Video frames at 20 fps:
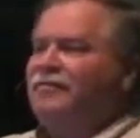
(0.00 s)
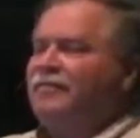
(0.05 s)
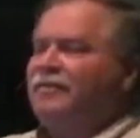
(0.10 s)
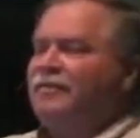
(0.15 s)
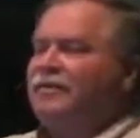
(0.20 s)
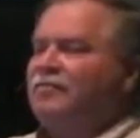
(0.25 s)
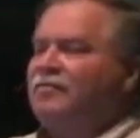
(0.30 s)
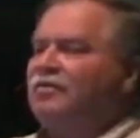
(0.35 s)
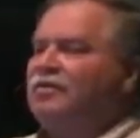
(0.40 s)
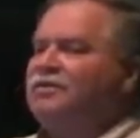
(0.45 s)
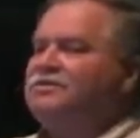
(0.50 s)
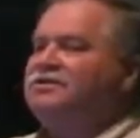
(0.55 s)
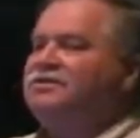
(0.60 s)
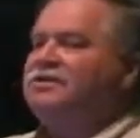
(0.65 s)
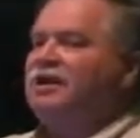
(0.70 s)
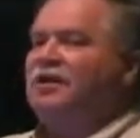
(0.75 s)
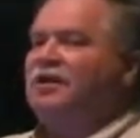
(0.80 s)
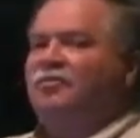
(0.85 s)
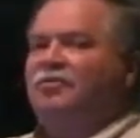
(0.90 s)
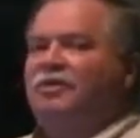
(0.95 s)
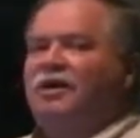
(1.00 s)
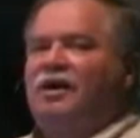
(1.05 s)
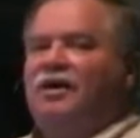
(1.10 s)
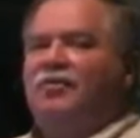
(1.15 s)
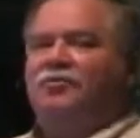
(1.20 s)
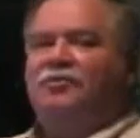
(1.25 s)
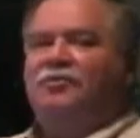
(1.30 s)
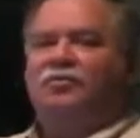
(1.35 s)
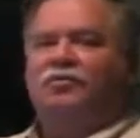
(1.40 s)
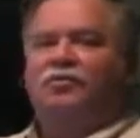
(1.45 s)
The ones that got a
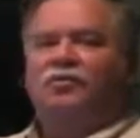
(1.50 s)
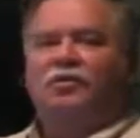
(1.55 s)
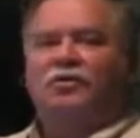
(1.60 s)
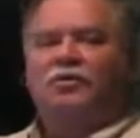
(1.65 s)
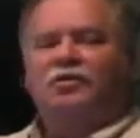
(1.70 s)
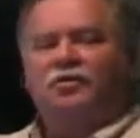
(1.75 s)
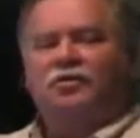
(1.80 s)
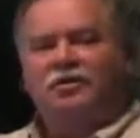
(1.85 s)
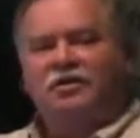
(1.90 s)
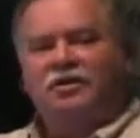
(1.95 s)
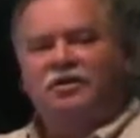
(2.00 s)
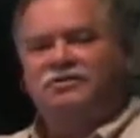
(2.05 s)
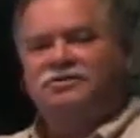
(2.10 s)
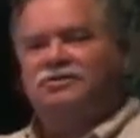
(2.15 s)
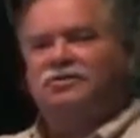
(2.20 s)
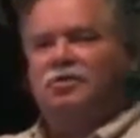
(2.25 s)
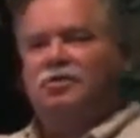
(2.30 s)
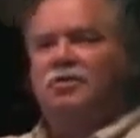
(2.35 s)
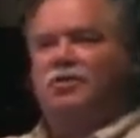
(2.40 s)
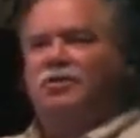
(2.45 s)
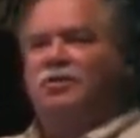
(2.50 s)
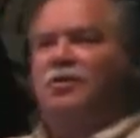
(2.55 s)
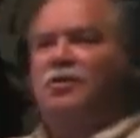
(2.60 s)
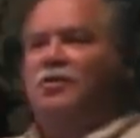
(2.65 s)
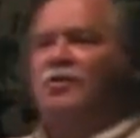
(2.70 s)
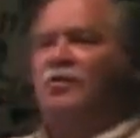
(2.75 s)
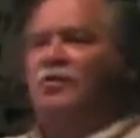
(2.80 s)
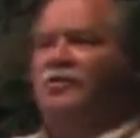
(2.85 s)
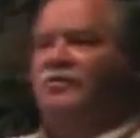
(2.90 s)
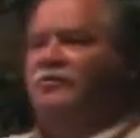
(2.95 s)
bad report card, he started
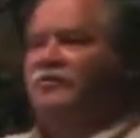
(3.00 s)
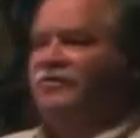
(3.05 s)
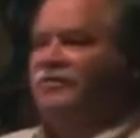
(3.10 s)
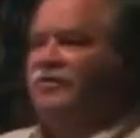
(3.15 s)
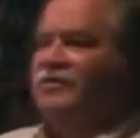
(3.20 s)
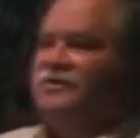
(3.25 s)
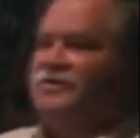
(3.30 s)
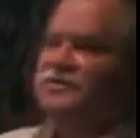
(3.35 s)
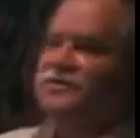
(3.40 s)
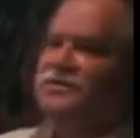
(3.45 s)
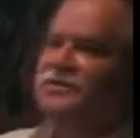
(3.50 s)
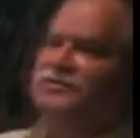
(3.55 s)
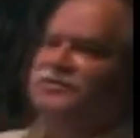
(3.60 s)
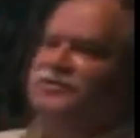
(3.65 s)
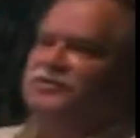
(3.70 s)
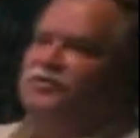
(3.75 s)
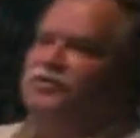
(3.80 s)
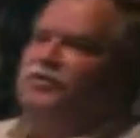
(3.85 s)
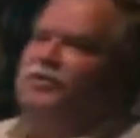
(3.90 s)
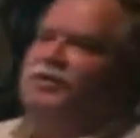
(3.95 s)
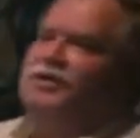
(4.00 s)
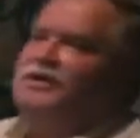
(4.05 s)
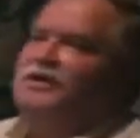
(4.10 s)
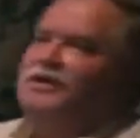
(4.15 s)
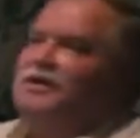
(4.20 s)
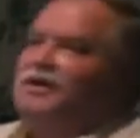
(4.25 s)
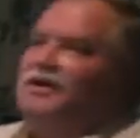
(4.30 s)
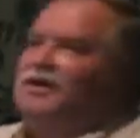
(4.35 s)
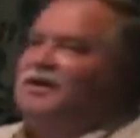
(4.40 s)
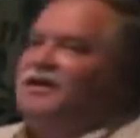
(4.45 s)
off this in the Greek.